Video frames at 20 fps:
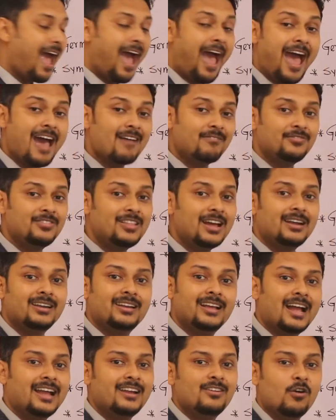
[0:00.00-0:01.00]
have
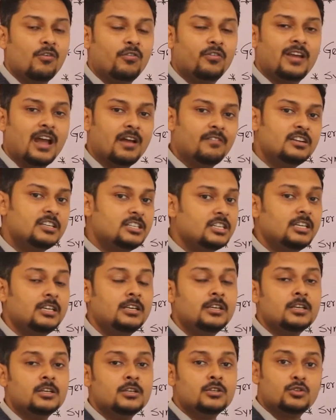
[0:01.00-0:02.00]
that kind of cavity.